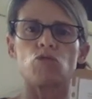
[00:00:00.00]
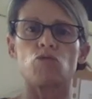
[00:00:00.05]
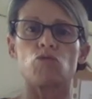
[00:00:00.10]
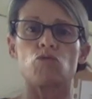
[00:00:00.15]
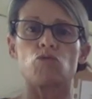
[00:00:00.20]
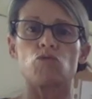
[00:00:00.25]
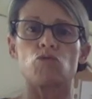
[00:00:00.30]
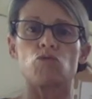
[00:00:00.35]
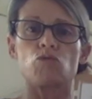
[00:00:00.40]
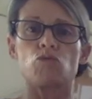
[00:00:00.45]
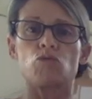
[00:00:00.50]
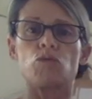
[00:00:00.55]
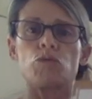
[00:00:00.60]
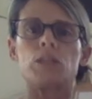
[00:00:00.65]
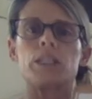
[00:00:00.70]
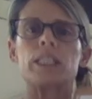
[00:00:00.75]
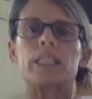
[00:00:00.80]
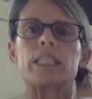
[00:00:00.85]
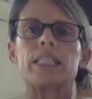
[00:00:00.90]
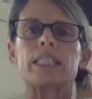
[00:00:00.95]
Ooh,
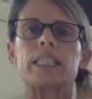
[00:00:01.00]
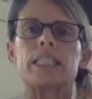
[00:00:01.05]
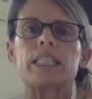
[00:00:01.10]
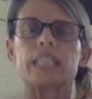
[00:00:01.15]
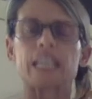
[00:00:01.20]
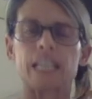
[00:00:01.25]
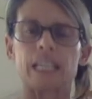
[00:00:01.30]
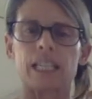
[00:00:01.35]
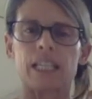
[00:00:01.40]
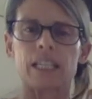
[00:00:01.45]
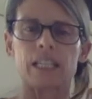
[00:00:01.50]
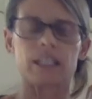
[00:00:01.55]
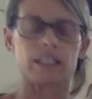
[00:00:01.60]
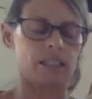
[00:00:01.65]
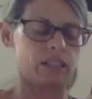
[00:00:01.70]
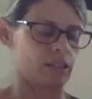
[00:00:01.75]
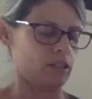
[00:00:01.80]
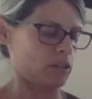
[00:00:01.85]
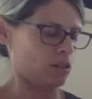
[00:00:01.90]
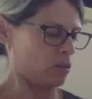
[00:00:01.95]
t.
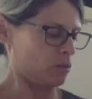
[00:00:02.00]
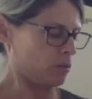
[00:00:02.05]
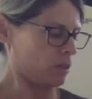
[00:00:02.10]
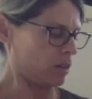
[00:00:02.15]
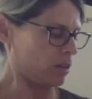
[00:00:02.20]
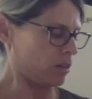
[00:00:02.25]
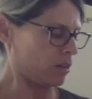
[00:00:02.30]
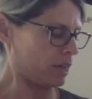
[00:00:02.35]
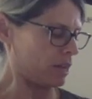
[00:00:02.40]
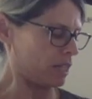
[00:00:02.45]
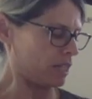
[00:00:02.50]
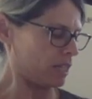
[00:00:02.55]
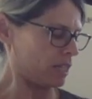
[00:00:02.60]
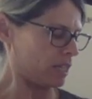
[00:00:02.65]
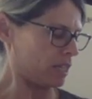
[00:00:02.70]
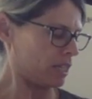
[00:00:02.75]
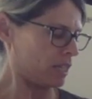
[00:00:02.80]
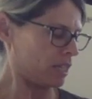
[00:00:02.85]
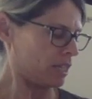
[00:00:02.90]
You hear that? T.